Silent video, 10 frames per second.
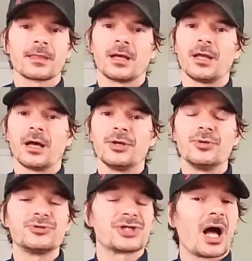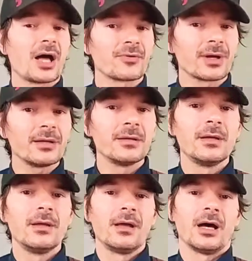a new genre,
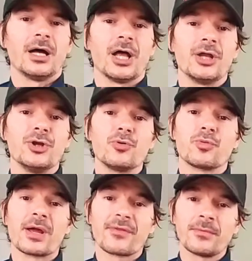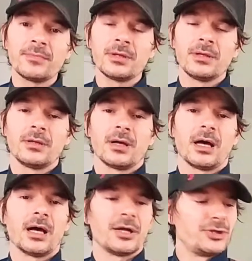a new rhythm,
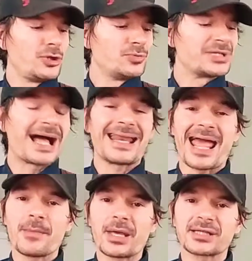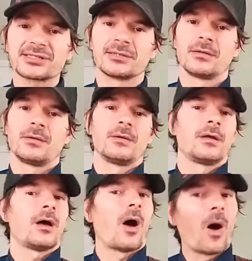new dynamics,
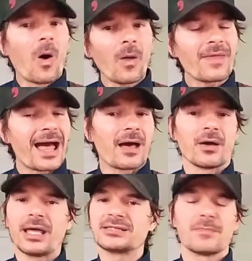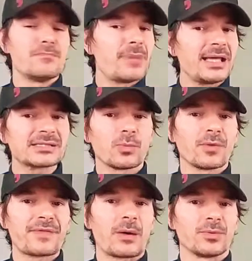all of that. It's amazing
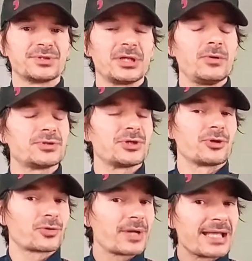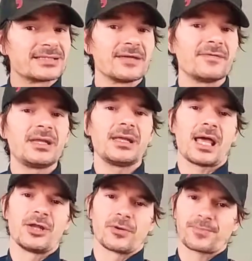what that will do to your creativity
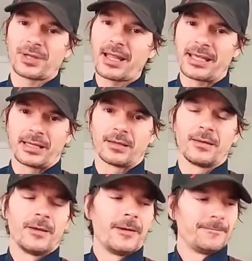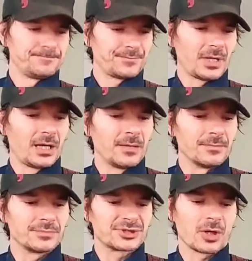and your playing.
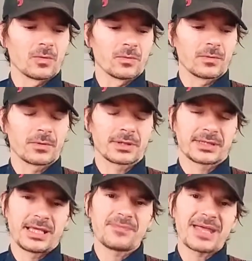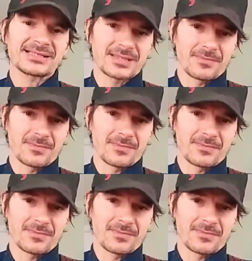So keep that